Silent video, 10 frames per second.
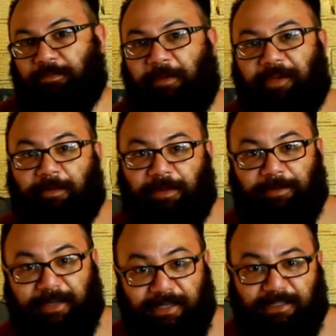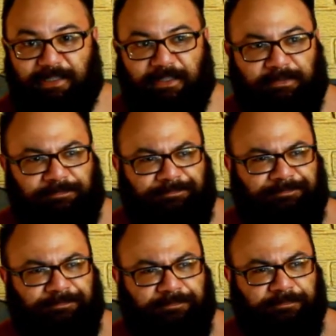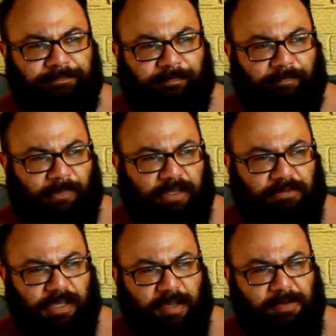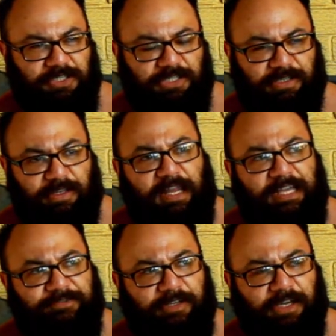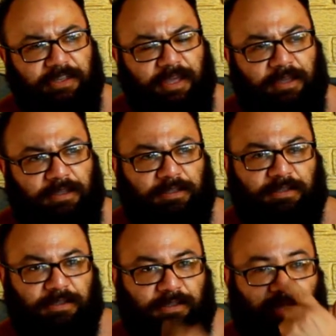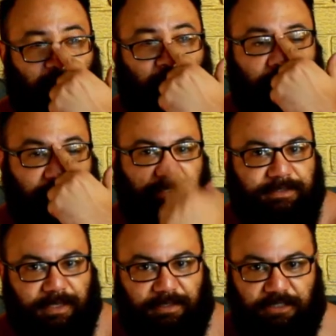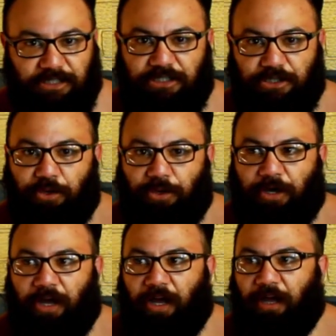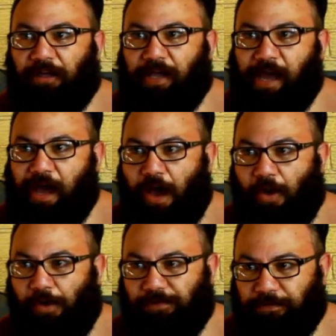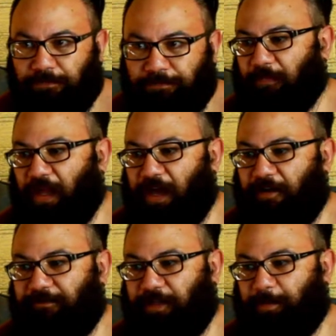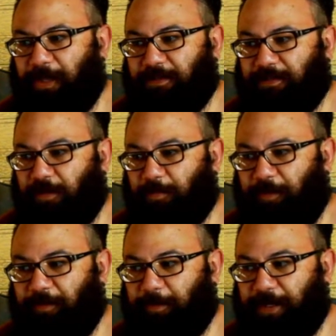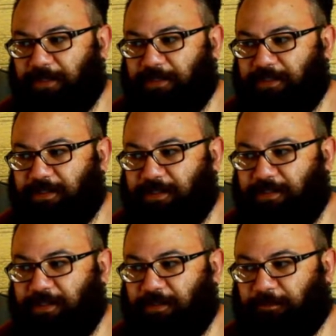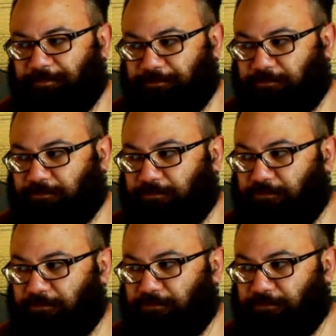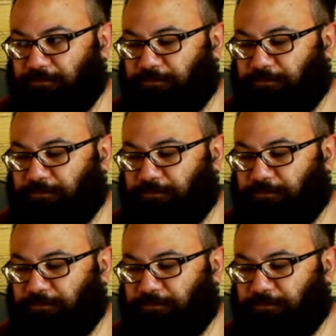maybe couple of weeks. Like I mentioned in the last video, that I'm not exactly sure how I feel about this whole moving back to New Zealand deal and